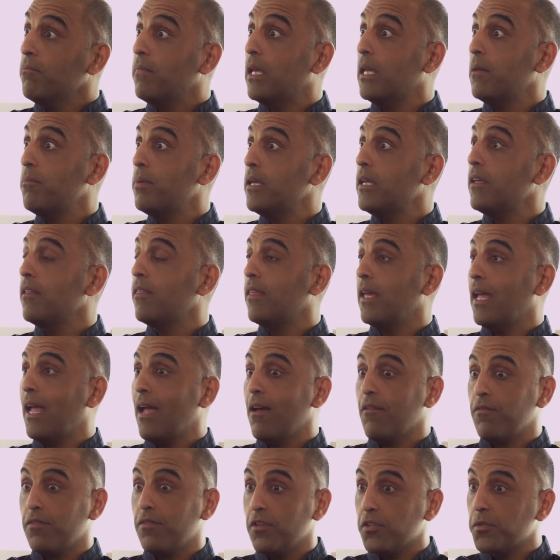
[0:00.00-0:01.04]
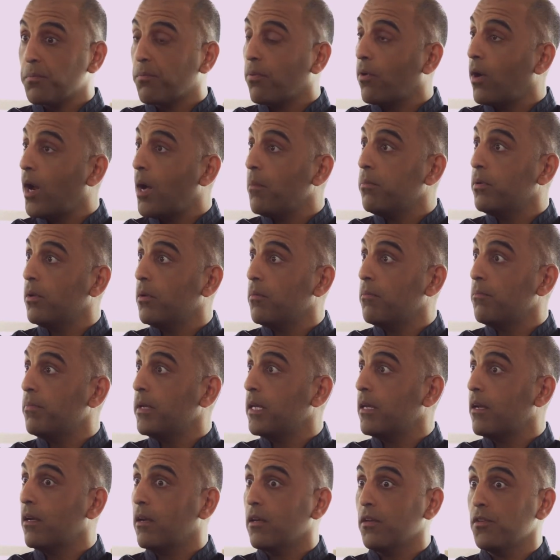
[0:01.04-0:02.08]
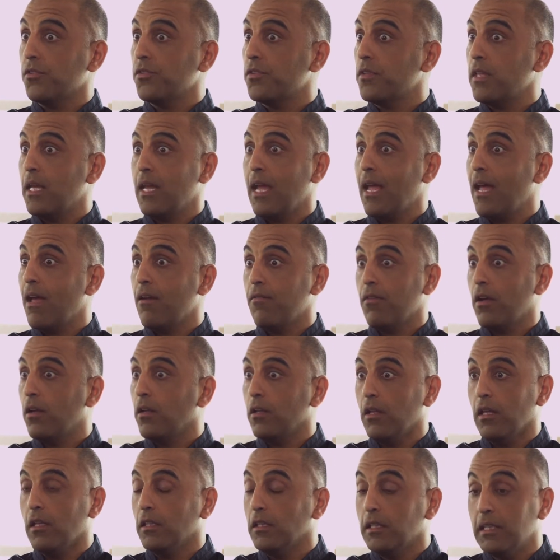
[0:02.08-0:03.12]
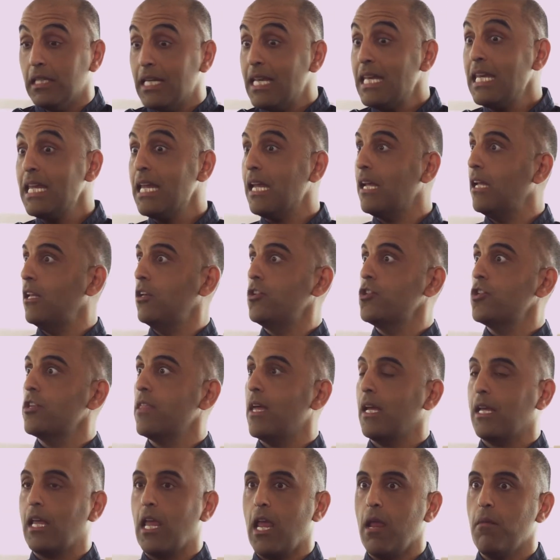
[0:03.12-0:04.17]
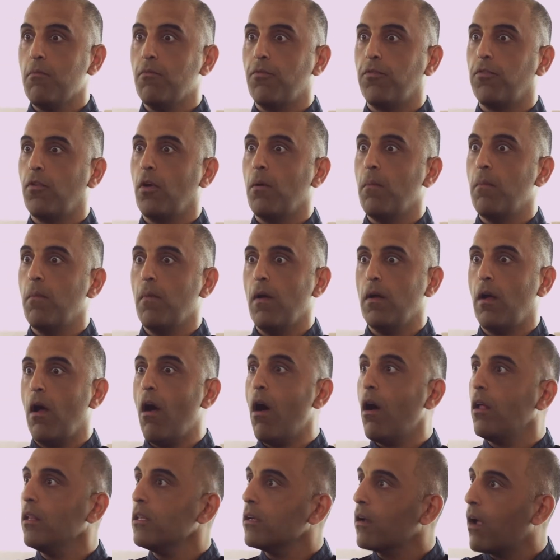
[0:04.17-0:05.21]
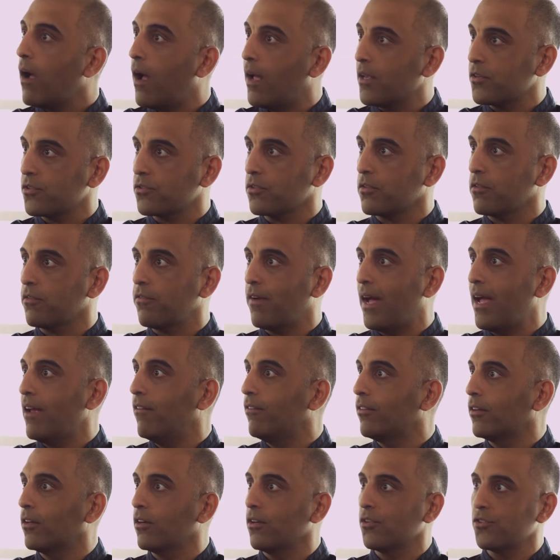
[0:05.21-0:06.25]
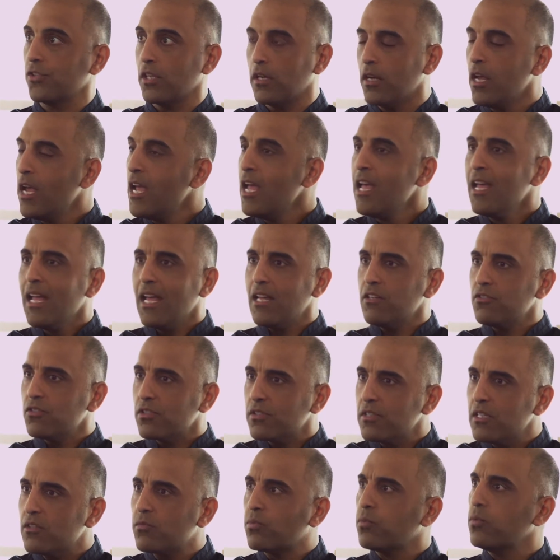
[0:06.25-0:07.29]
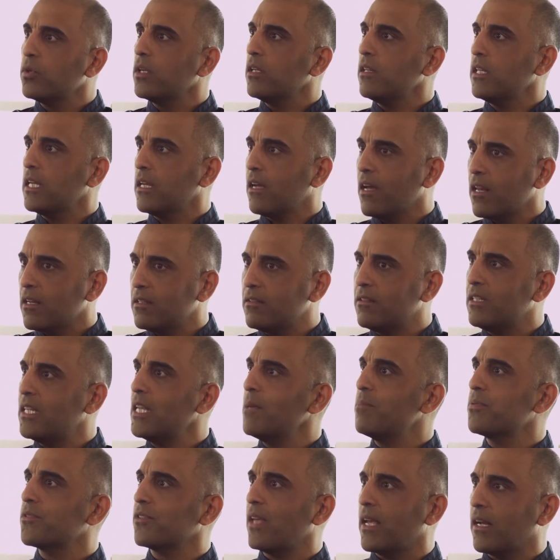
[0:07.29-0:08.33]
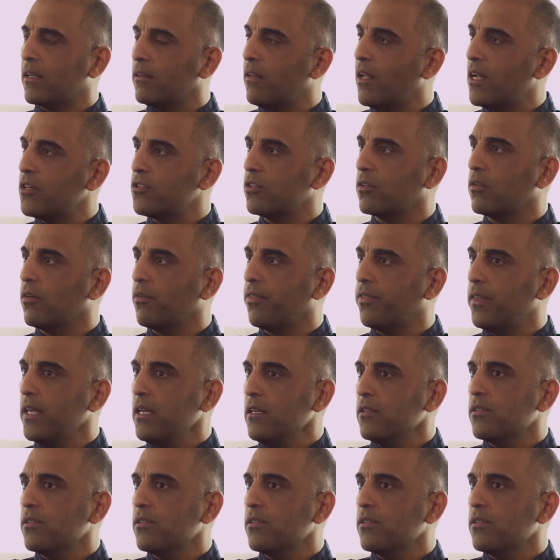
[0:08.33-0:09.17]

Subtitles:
Maybe they have this problem because they have a lineage that came from Holocaust survivors, and just these really kind of deep psychological things.